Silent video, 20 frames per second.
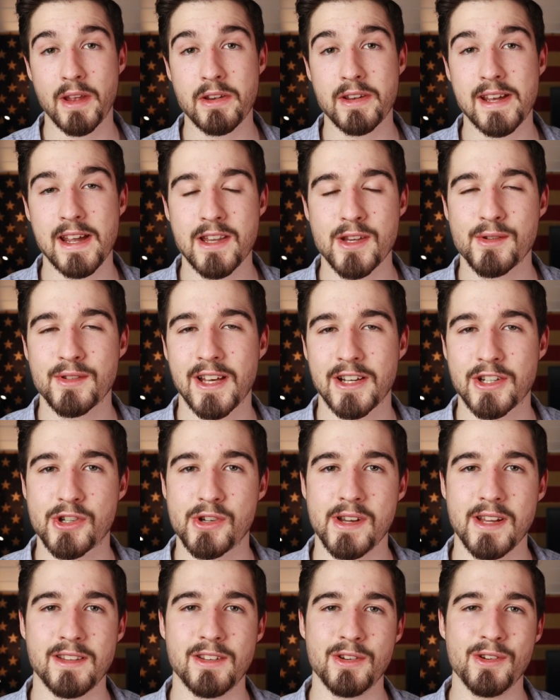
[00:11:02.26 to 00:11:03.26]
that you can use
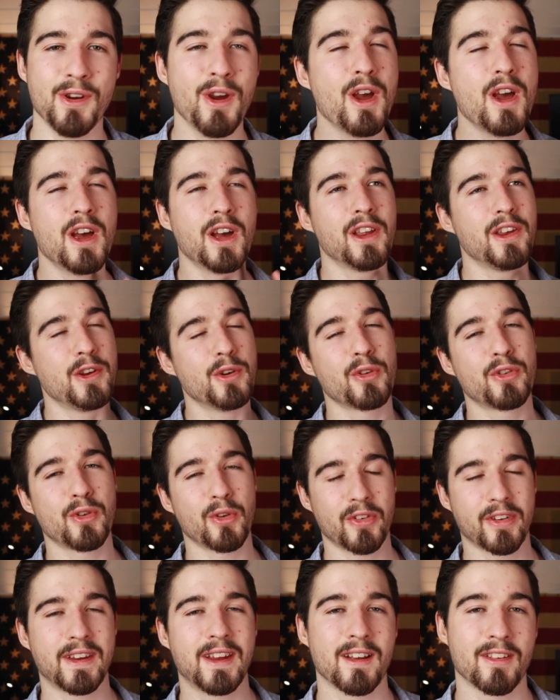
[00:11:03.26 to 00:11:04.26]
actually to use
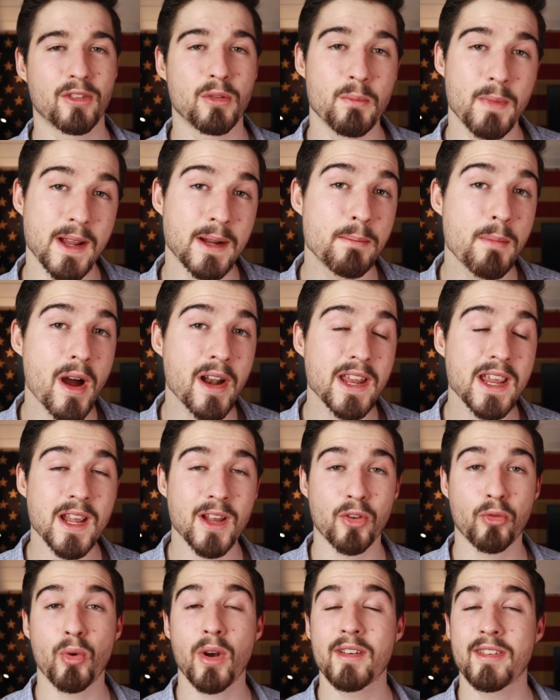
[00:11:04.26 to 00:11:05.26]
your skills to make money
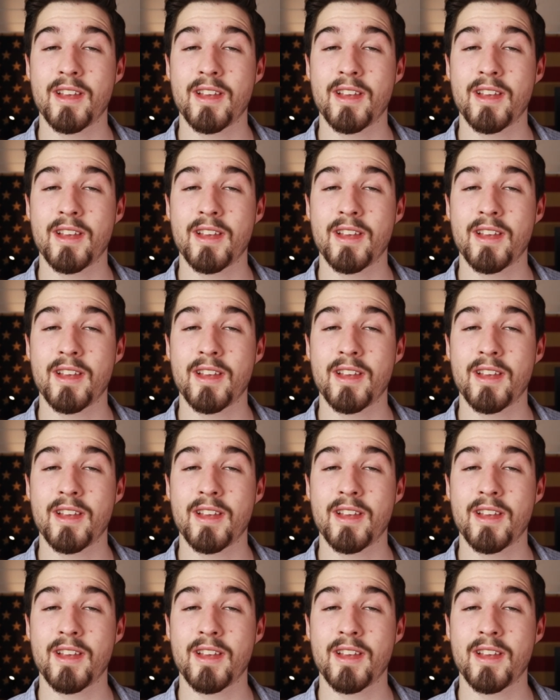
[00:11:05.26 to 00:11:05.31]
is, for